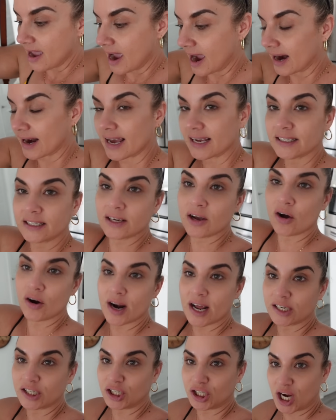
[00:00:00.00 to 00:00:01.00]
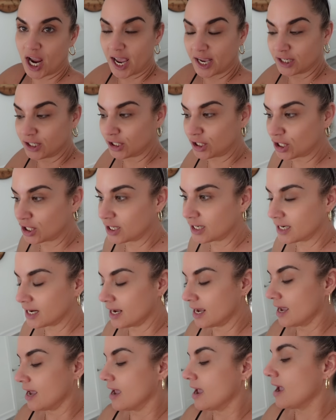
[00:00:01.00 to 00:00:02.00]
And I'm gonna change
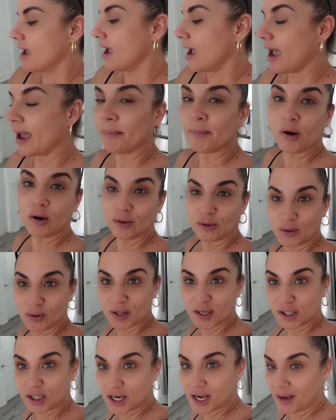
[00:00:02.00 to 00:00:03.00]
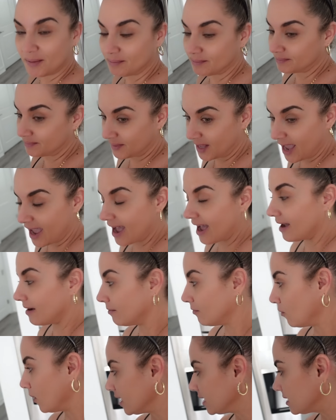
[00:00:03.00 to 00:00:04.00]
and go to the gym.
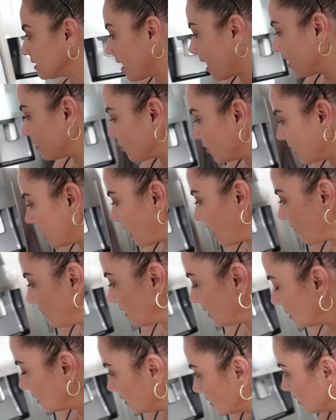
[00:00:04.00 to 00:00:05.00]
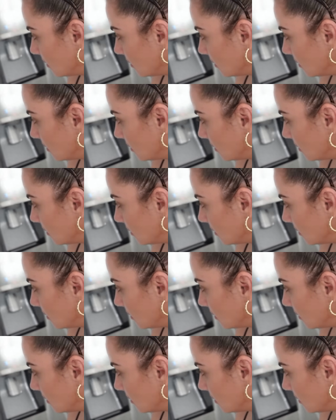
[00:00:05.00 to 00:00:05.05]
Yeah. Where is Kendry, Kevin?